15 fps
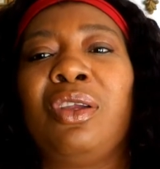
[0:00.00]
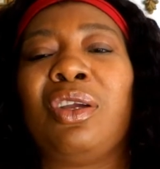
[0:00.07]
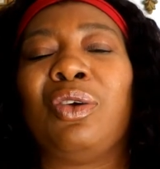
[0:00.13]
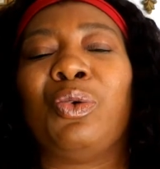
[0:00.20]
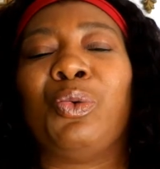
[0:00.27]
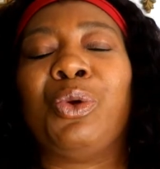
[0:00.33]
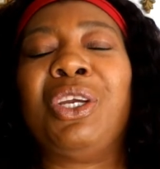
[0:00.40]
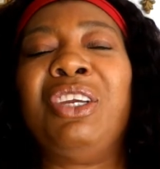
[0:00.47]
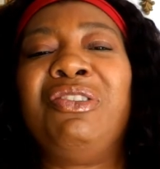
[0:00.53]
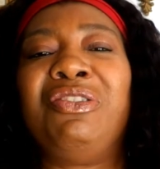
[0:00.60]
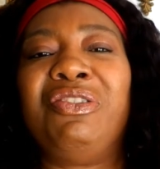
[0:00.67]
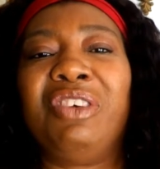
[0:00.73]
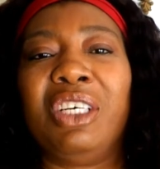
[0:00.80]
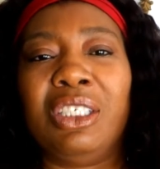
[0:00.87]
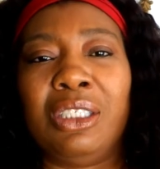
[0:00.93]

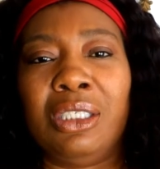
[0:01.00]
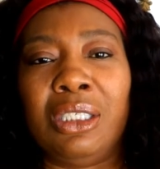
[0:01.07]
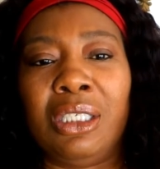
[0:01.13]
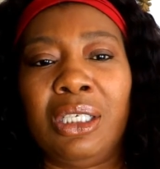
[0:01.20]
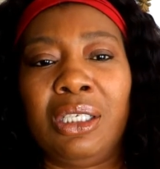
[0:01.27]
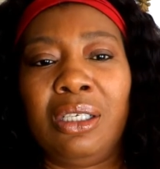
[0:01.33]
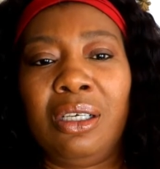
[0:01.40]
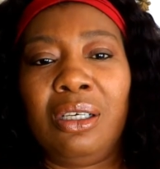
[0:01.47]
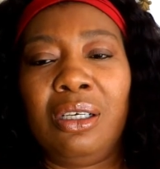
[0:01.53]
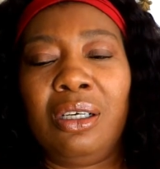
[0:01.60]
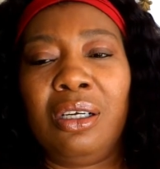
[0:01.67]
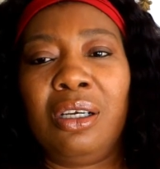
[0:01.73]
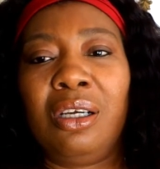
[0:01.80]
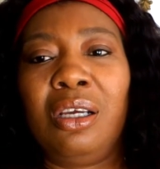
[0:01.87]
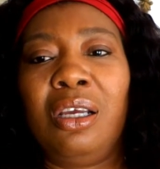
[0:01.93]
refund
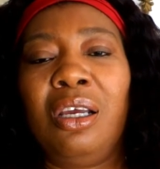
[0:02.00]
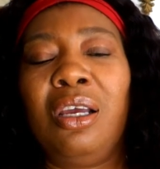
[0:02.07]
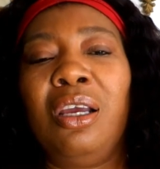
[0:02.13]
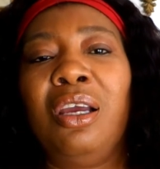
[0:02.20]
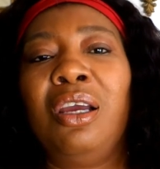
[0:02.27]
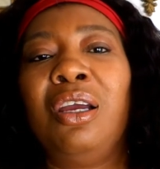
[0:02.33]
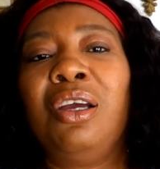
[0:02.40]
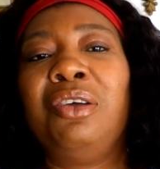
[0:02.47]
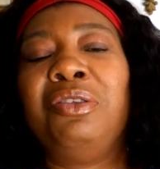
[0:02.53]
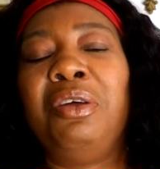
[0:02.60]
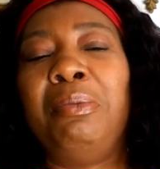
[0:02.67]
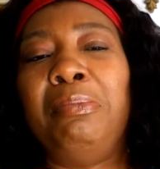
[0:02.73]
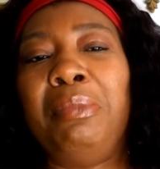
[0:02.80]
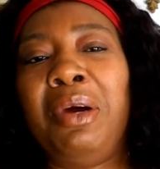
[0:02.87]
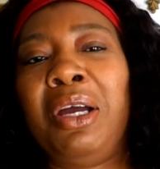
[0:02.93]

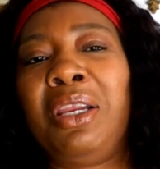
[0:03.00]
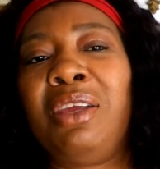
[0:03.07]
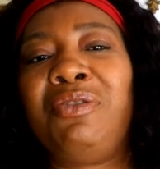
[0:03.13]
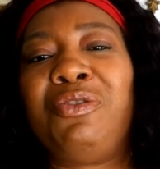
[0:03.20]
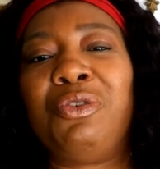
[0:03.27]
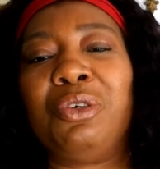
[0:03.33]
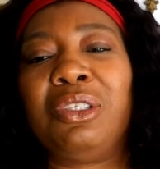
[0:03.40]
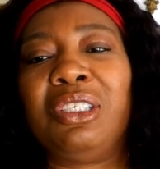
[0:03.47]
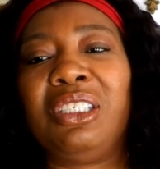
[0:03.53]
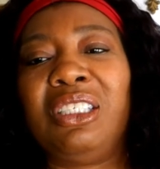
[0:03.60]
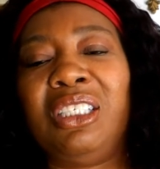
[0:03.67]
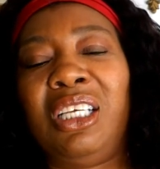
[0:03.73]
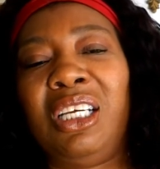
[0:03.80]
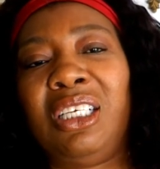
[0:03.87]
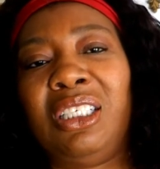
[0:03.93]
the money for the
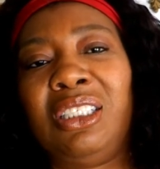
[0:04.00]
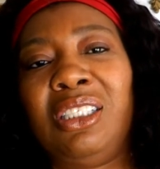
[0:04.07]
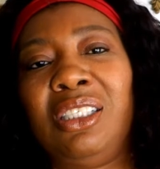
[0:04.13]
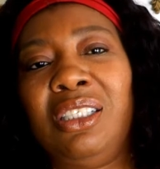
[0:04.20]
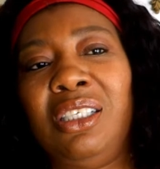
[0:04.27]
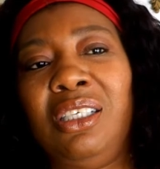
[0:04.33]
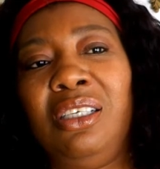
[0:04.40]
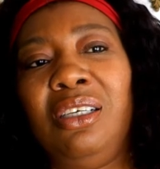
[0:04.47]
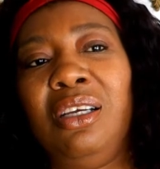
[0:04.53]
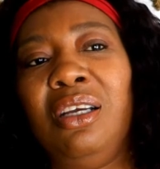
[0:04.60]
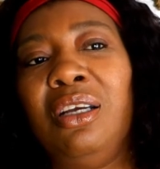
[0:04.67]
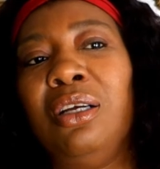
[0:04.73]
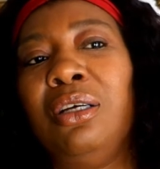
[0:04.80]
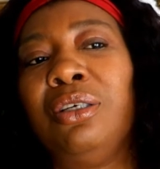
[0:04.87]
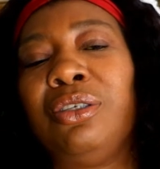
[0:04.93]
second seat.
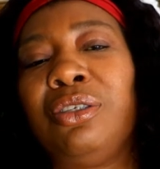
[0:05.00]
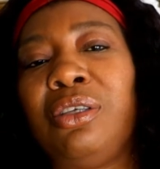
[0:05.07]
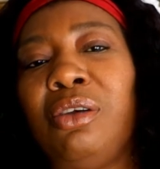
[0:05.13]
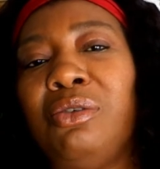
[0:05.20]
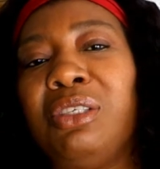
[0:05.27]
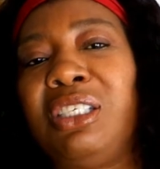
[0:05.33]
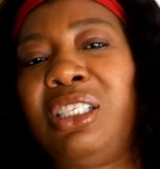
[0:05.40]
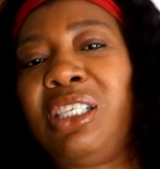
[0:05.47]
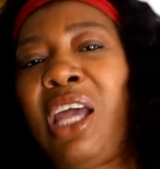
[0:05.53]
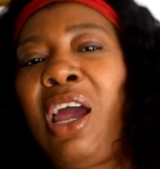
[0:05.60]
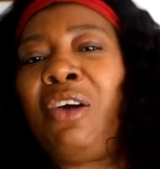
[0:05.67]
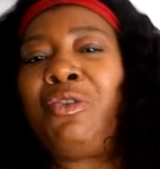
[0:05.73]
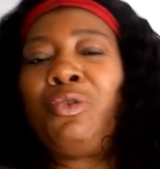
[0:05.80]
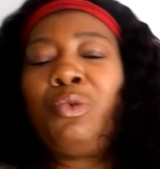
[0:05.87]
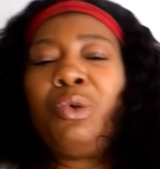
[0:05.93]
So
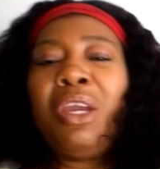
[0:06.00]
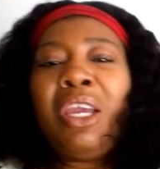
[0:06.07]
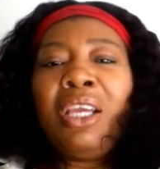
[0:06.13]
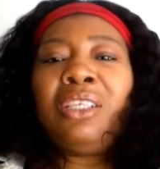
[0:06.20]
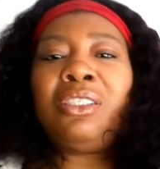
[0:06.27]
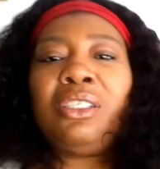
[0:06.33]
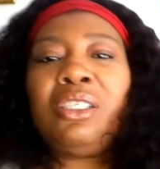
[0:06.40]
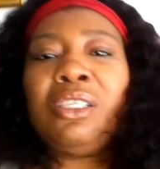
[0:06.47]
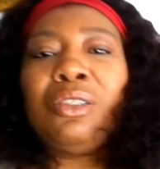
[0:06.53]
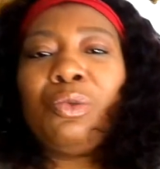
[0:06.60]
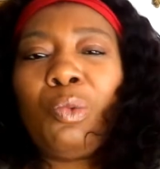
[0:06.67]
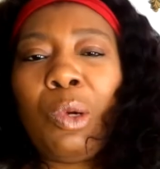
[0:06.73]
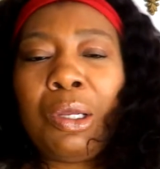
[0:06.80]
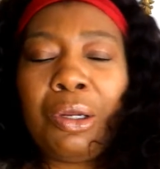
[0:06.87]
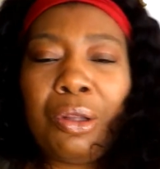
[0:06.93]
Southwest is
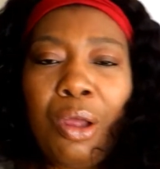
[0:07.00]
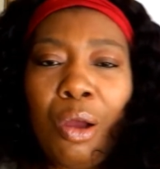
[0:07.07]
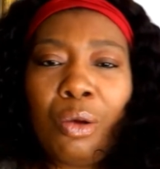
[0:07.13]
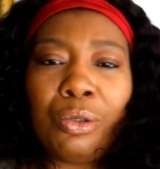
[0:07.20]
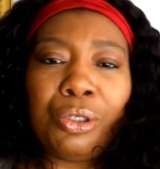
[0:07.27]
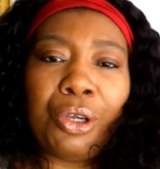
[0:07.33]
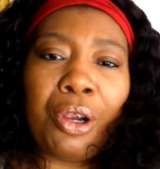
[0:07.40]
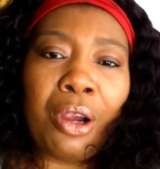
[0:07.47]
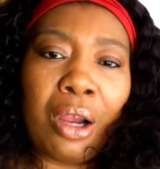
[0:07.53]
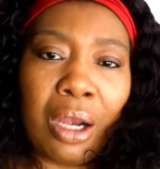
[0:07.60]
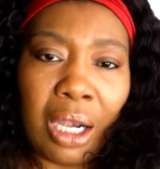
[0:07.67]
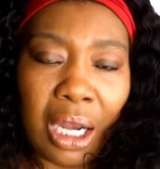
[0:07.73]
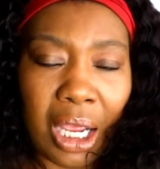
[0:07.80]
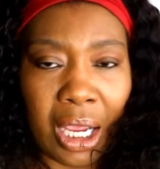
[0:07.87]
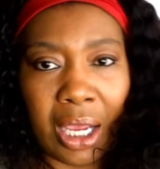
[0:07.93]
one of those
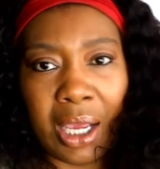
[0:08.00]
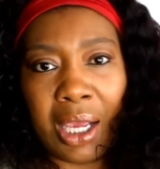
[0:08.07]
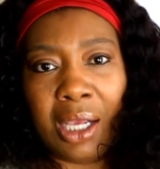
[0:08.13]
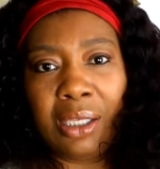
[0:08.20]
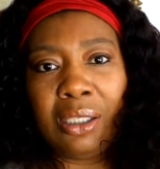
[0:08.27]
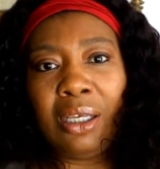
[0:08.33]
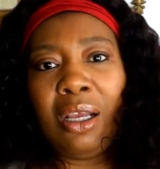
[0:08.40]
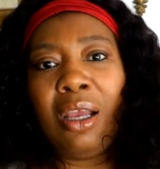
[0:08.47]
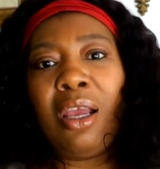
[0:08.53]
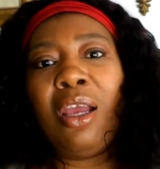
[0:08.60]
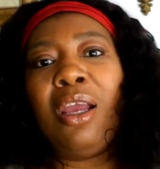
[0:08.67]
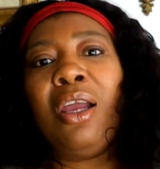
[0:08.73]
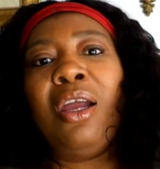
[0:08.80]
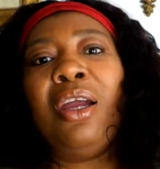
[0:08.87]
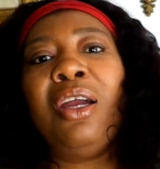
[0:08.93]
airlines
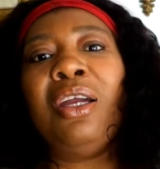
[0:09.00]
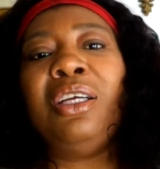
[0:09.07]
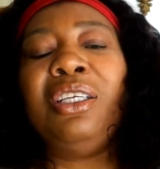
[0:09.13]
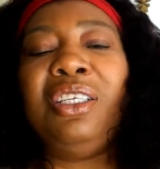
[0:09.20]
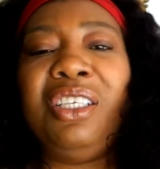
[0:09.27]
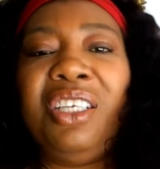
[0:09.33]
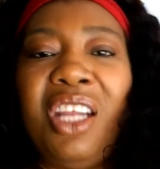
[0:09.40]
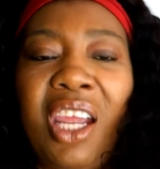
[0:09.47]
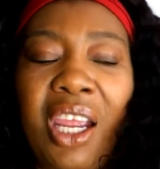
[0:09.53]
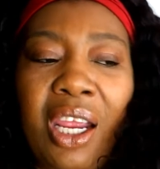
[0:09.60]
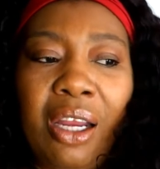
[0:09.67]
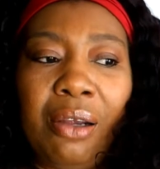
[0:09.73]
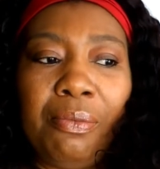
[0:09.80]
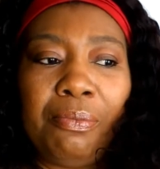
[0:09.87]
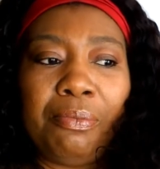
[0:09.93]

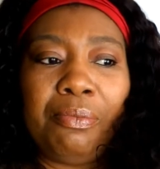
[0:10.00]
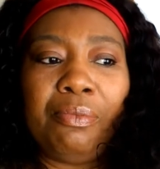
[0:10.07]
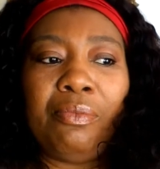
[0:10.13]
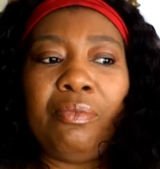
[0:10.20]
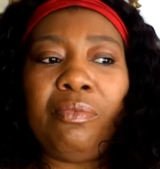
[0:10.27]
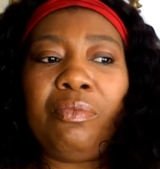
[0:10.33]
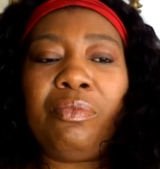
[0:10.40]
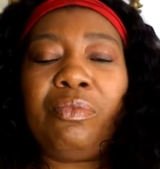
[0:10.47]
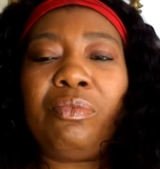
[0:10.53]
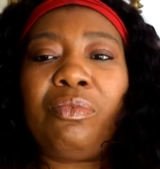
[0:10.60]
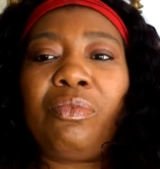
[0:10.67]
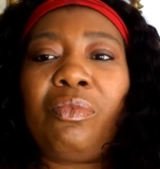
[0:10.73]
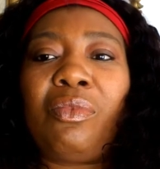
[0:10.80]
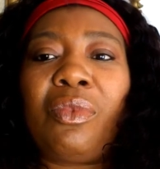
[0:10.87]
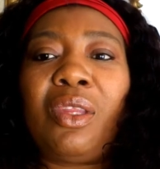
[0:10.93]
that
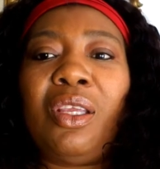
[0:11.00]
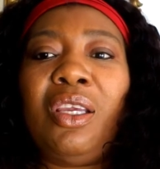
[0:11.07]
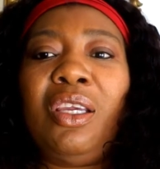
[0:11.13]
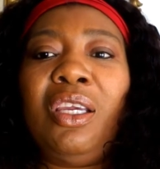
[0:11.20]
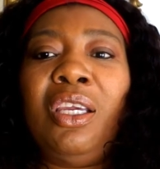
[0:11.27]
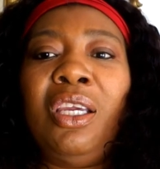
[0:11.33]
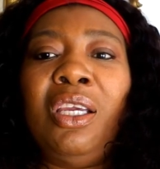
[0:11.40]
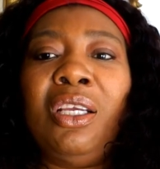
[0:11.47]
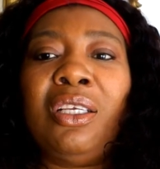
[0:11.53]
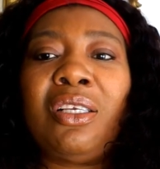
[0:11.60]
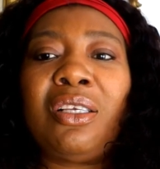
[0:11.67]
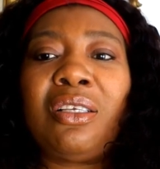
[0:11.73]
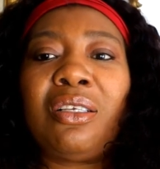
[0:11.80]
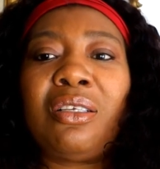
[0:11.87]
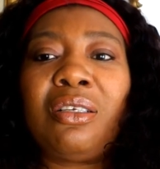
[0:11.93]

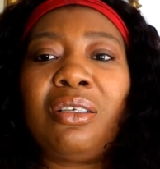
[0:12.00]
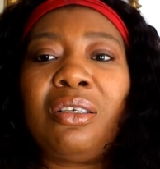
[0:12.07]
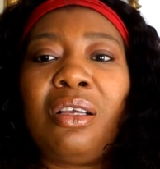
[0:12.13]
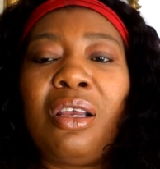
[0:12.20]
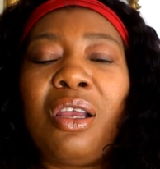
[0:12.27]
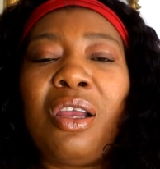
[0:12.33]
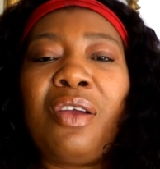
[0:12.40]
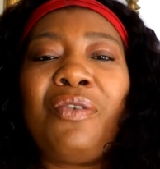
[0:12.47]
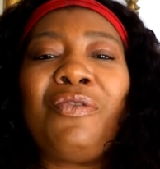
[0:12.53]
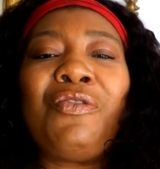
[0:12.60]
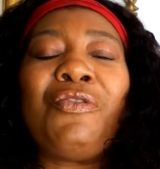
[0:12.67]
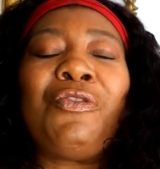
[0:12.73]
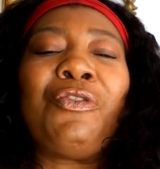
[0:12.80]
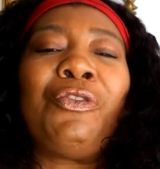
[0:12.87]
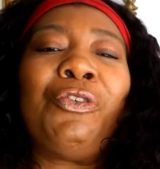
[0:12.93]
is
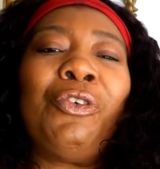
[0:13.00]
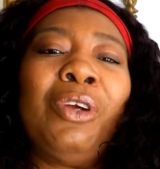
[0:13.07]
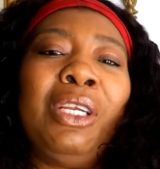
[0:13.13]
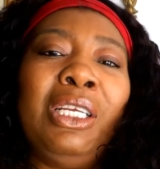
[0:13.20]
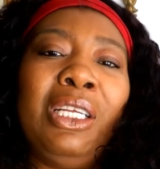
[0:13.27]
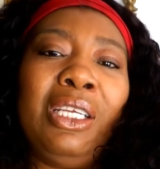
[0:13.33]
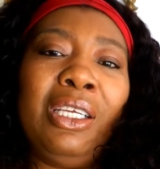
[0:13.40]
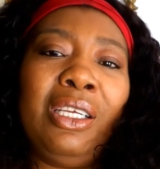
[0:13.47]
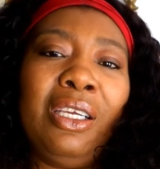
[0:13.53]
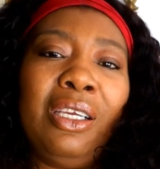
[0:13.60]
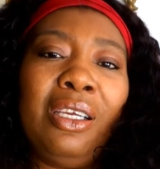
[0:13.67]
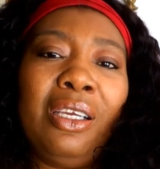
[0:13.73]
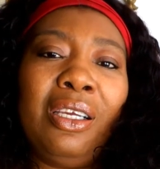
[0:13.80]
friendly